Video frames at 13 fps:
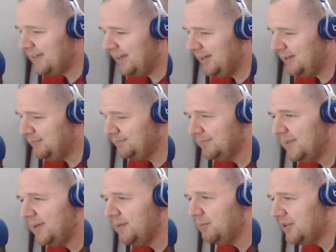game,
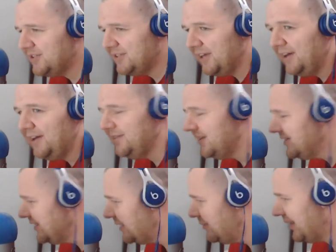Brisson, the
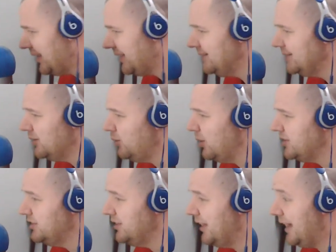center back in
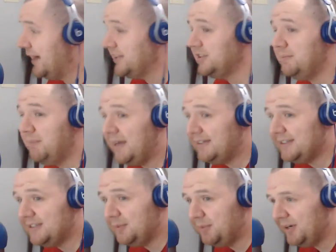question, actually makes
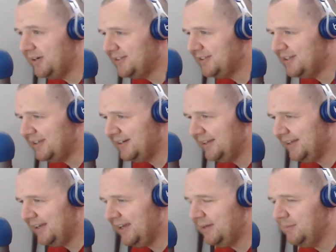his appearance at the end of
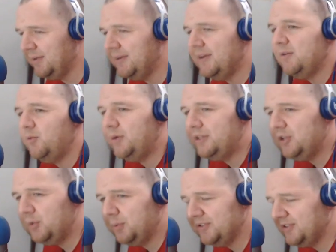the game. We
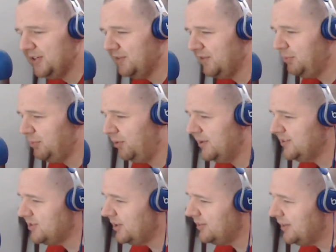do preserve the
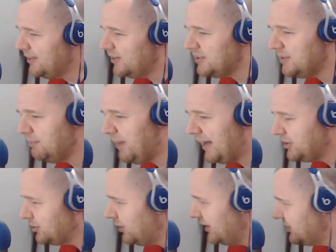point. So I think there's some
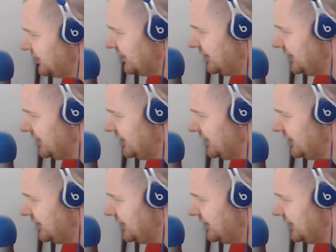maturation